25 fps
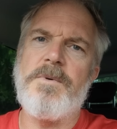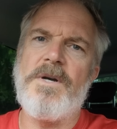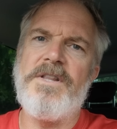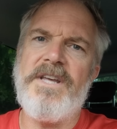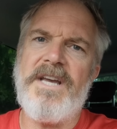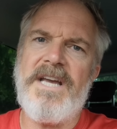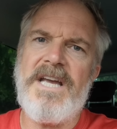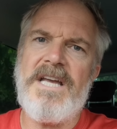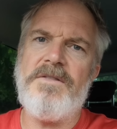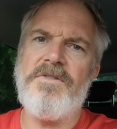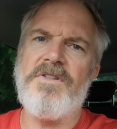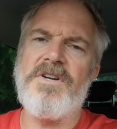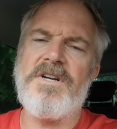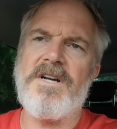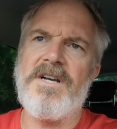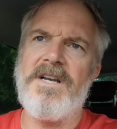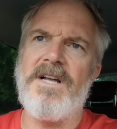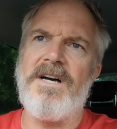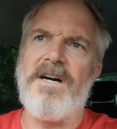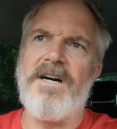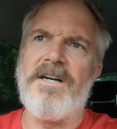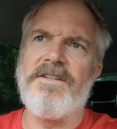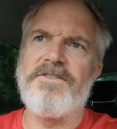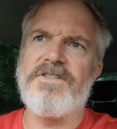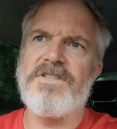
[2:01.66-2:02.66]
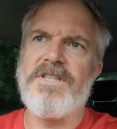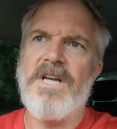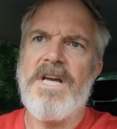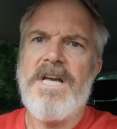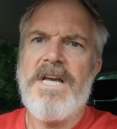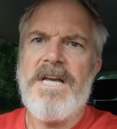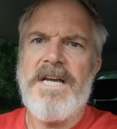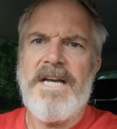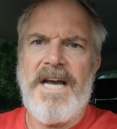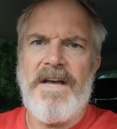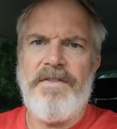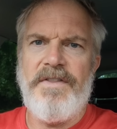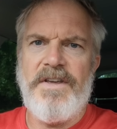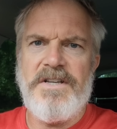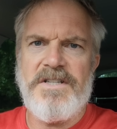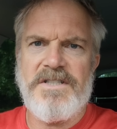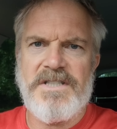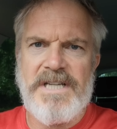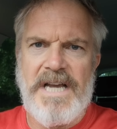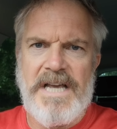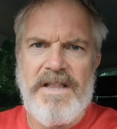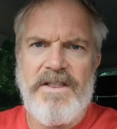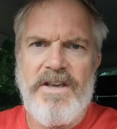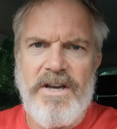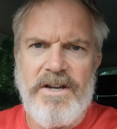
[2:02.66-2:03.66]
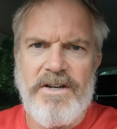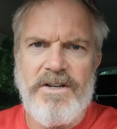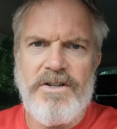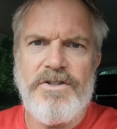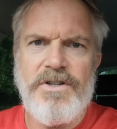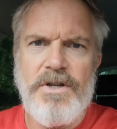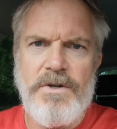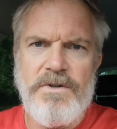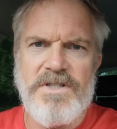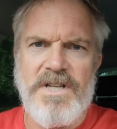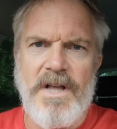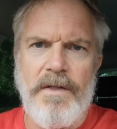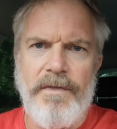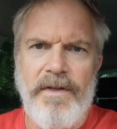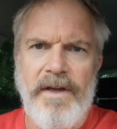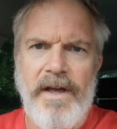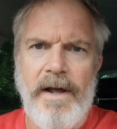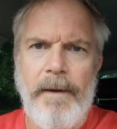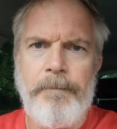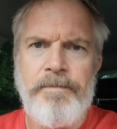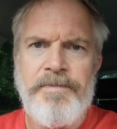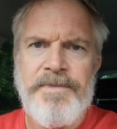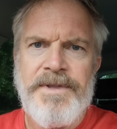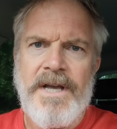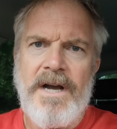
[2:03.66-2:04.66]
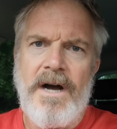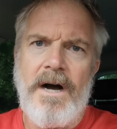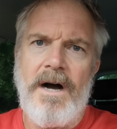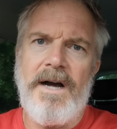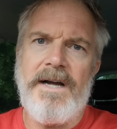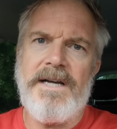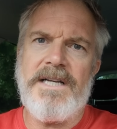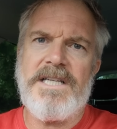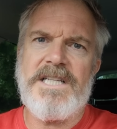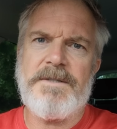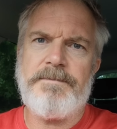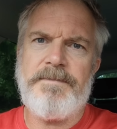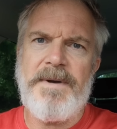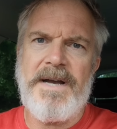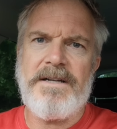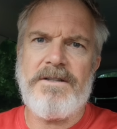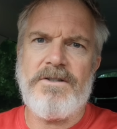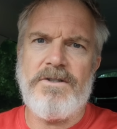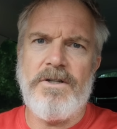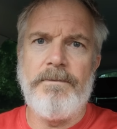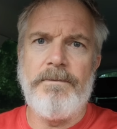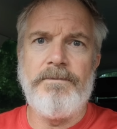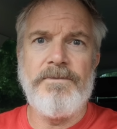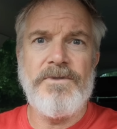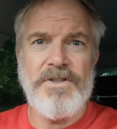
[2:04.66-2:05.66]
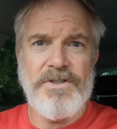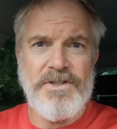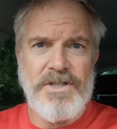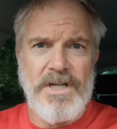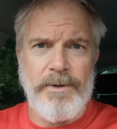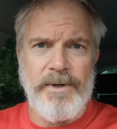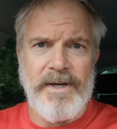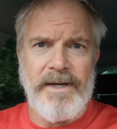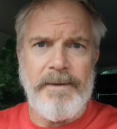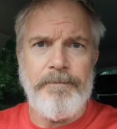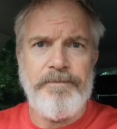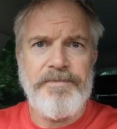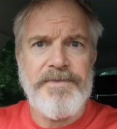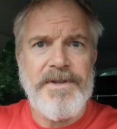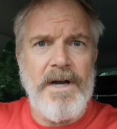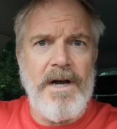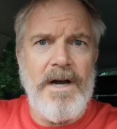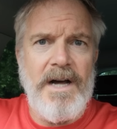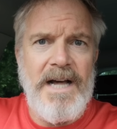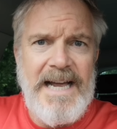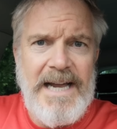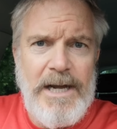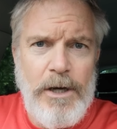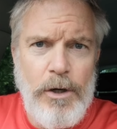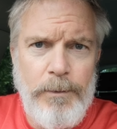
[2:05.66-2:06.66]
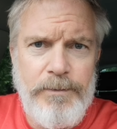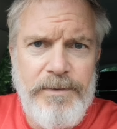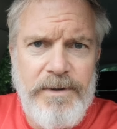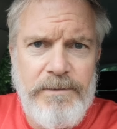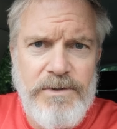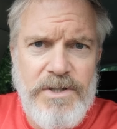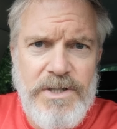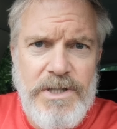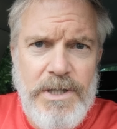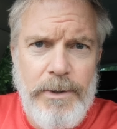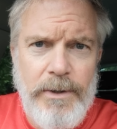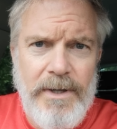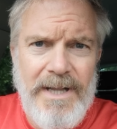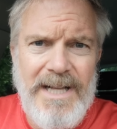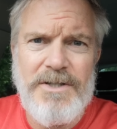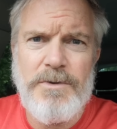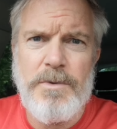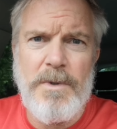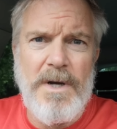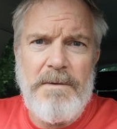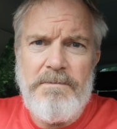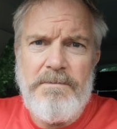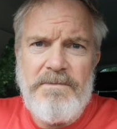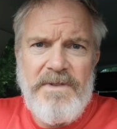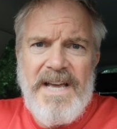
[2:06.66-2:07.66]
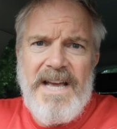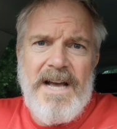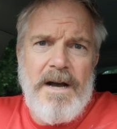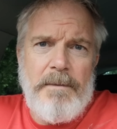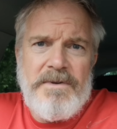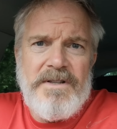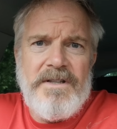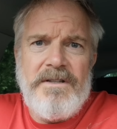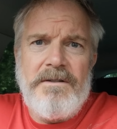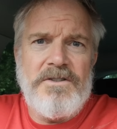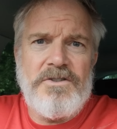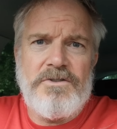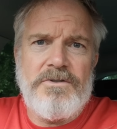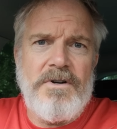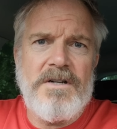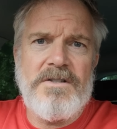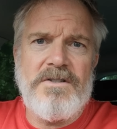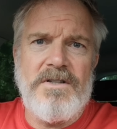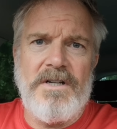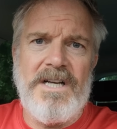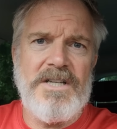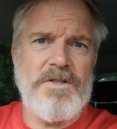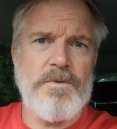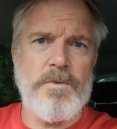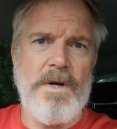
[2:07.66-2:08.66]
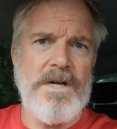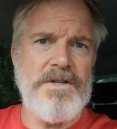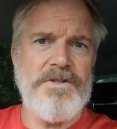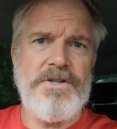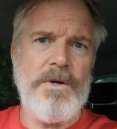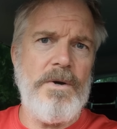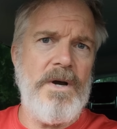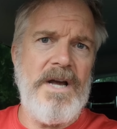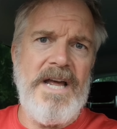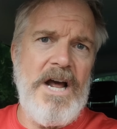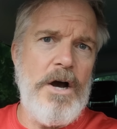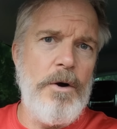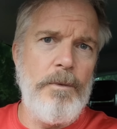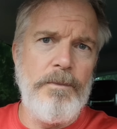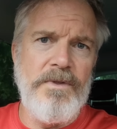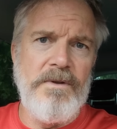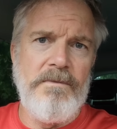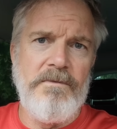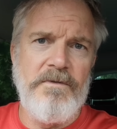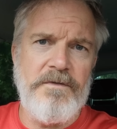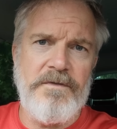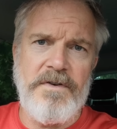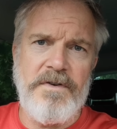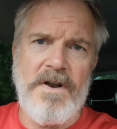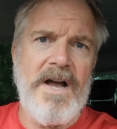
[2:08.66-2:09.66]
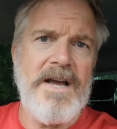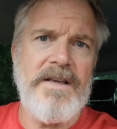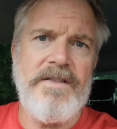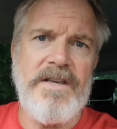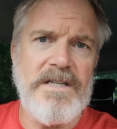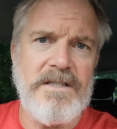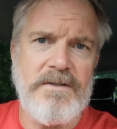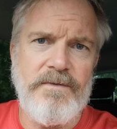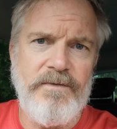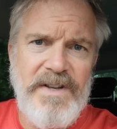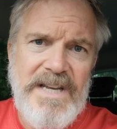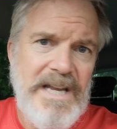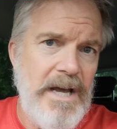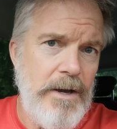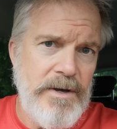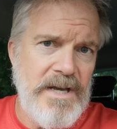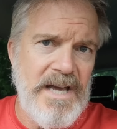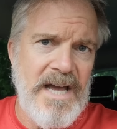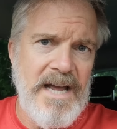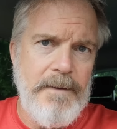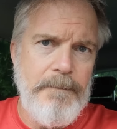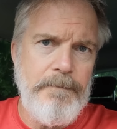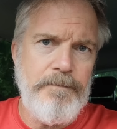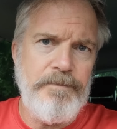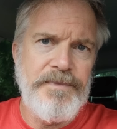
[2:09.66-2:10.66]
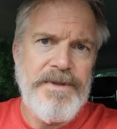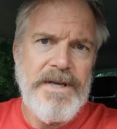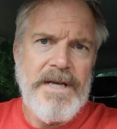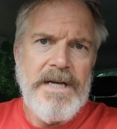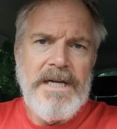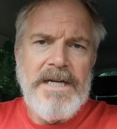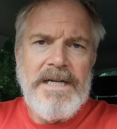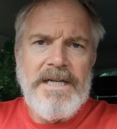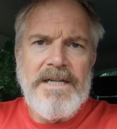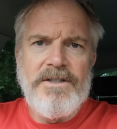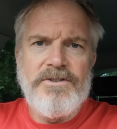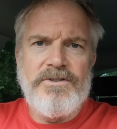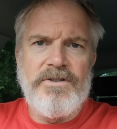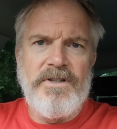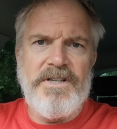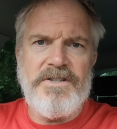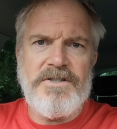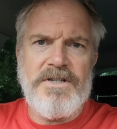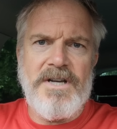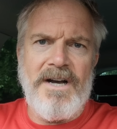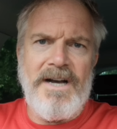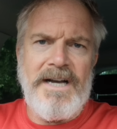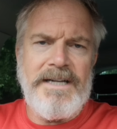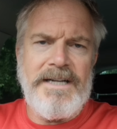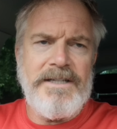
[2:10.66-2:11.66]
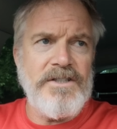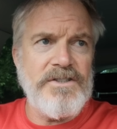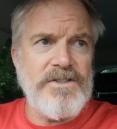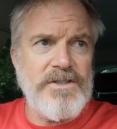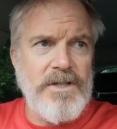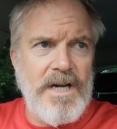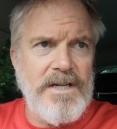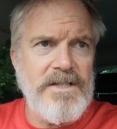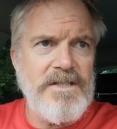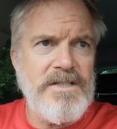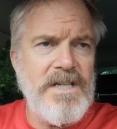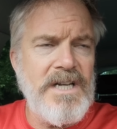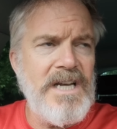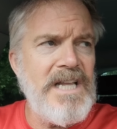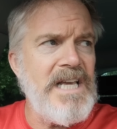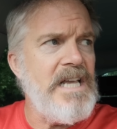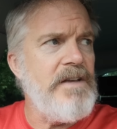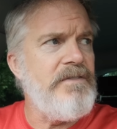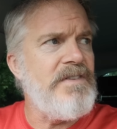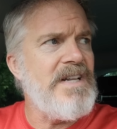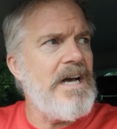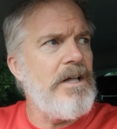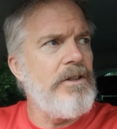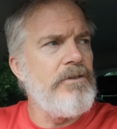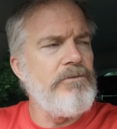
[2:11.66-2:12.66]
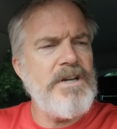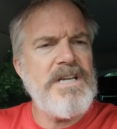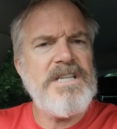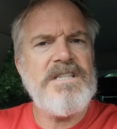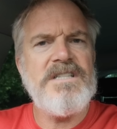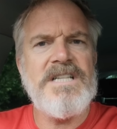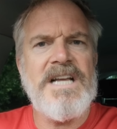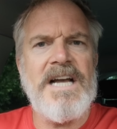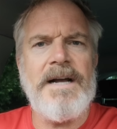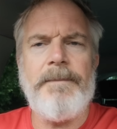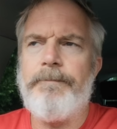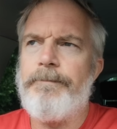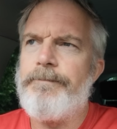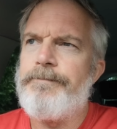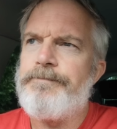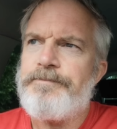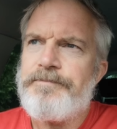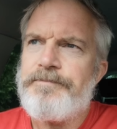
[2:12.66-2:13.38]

when they're in the class and they say they're going to do something, I expect them to do it. I help them to do it. That's what I'm there. I'm an instructor. That's what I do. I help them fly this video game. So this guy decided to leave. Now, the reason that